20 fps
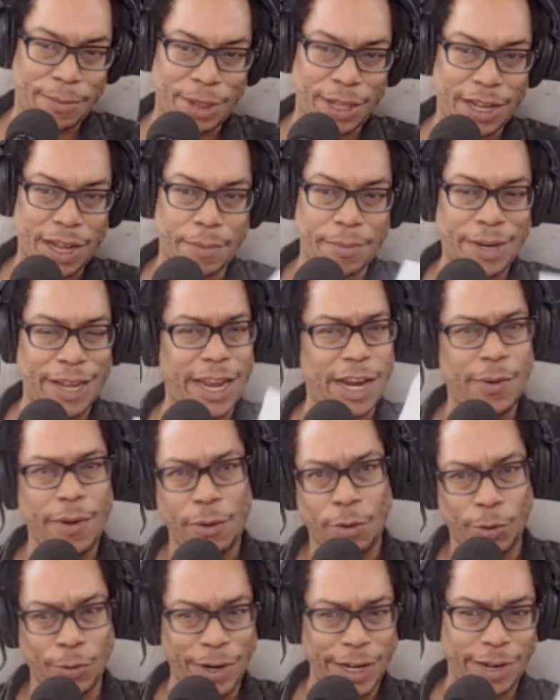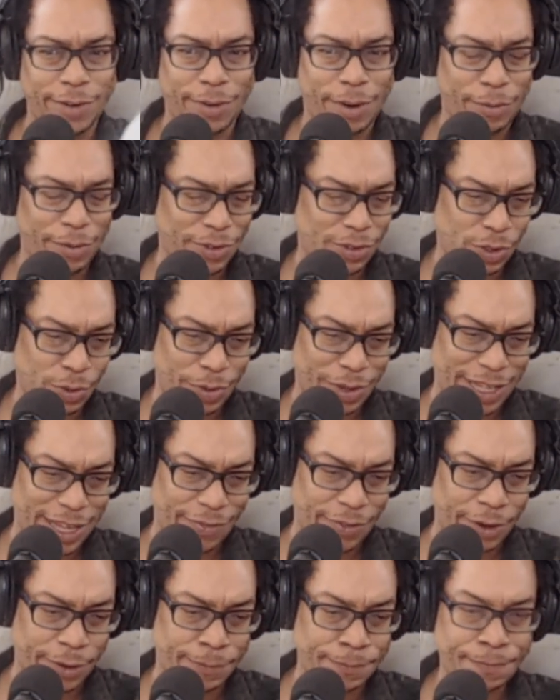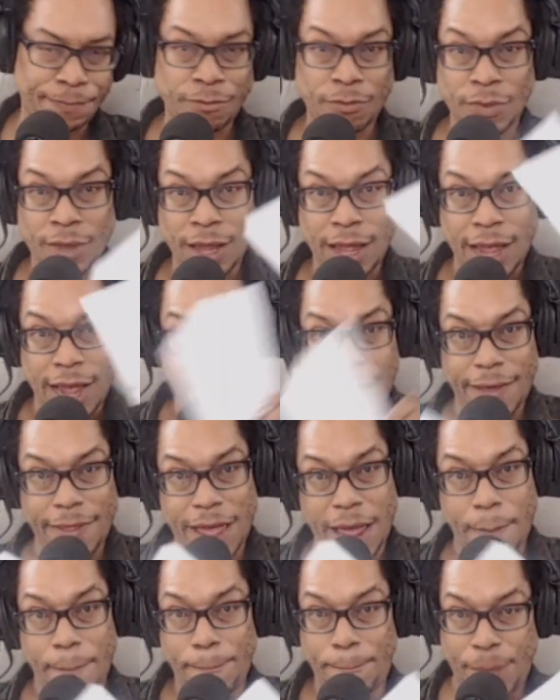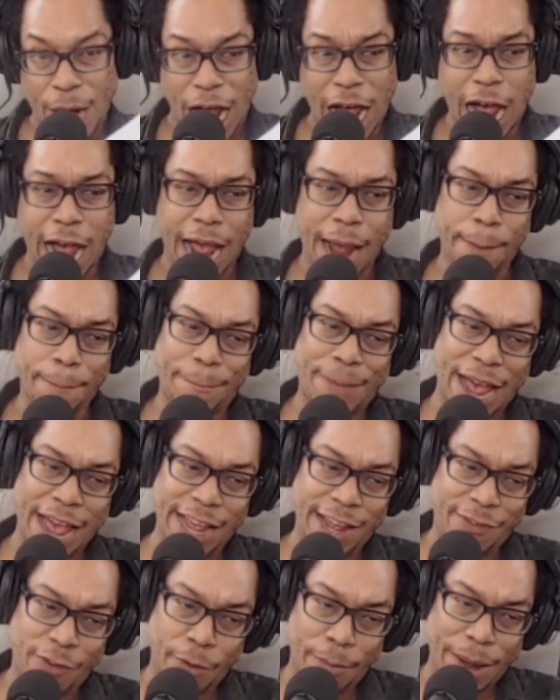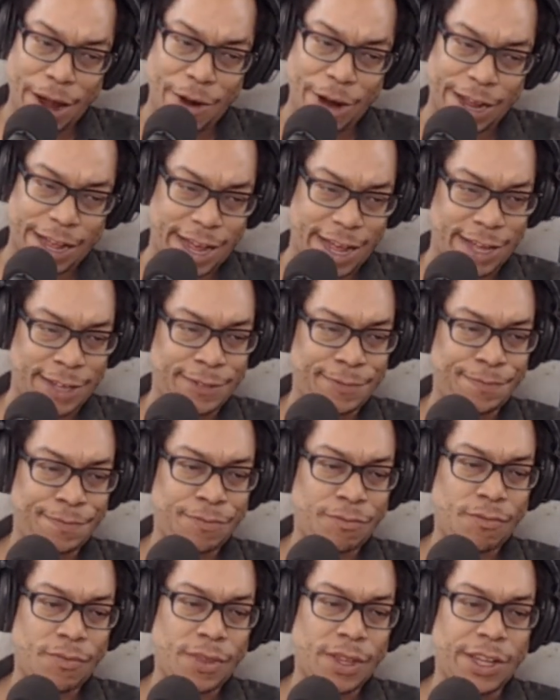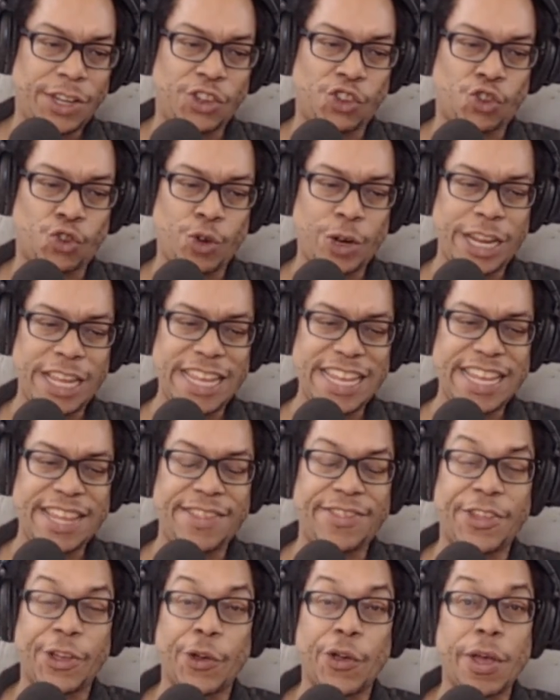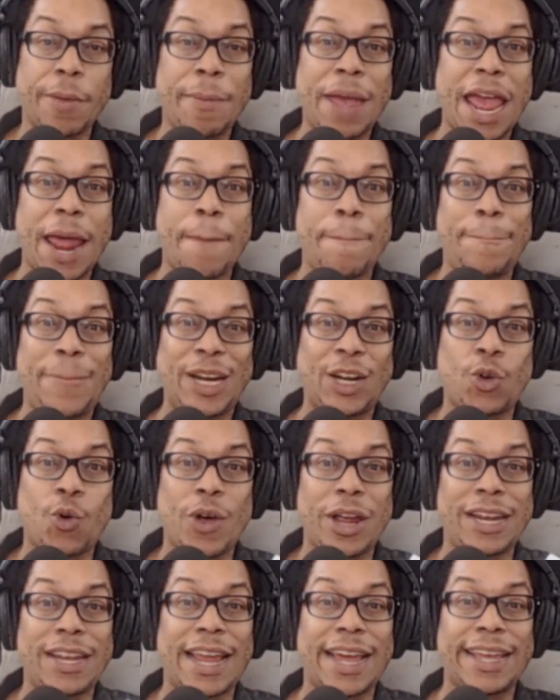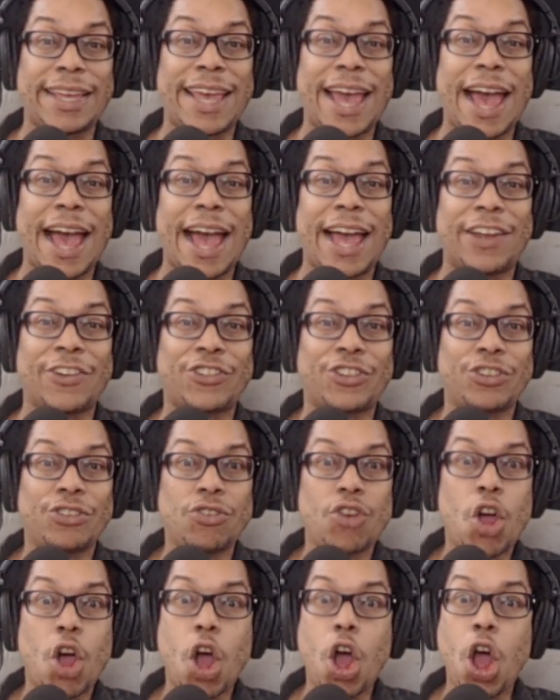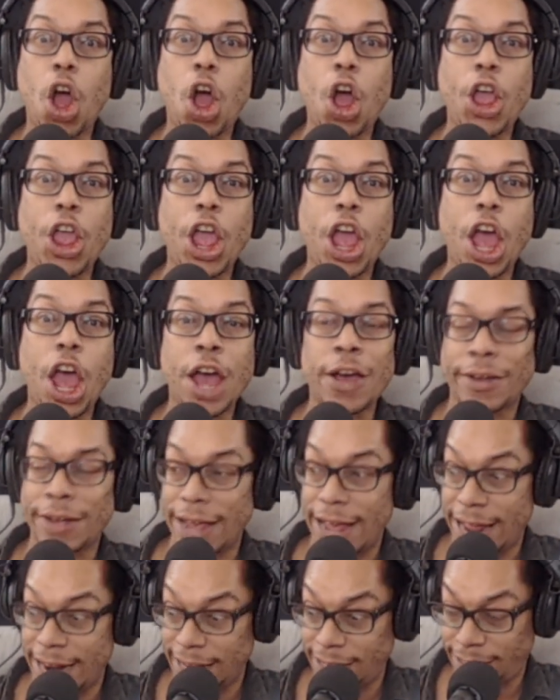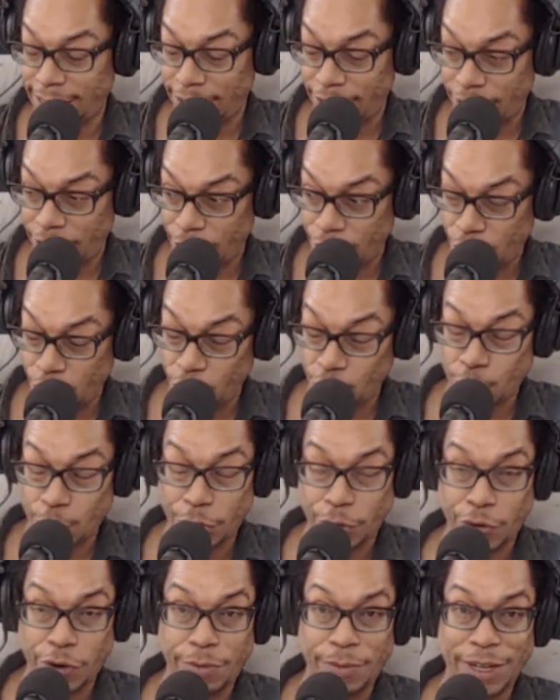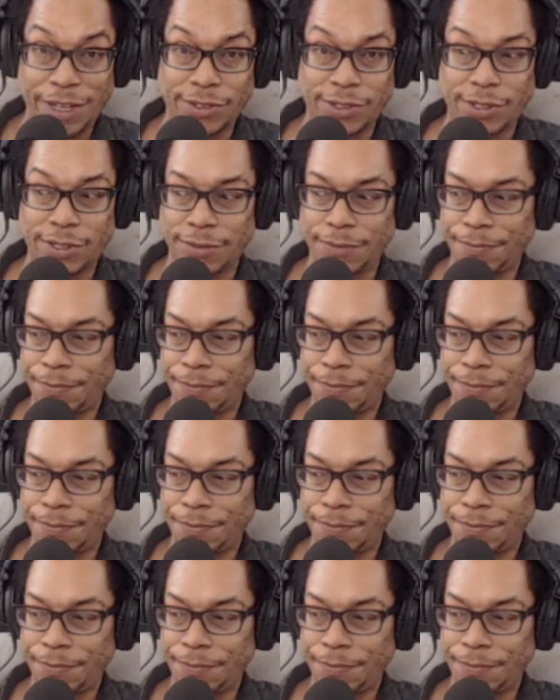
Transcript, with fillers: the company. Anyway, we'll read it when we get there. And then, bang, Bank of America is treating Ethereum and Bitcoin like cash. Oh, yeah. And it's in their user agreements,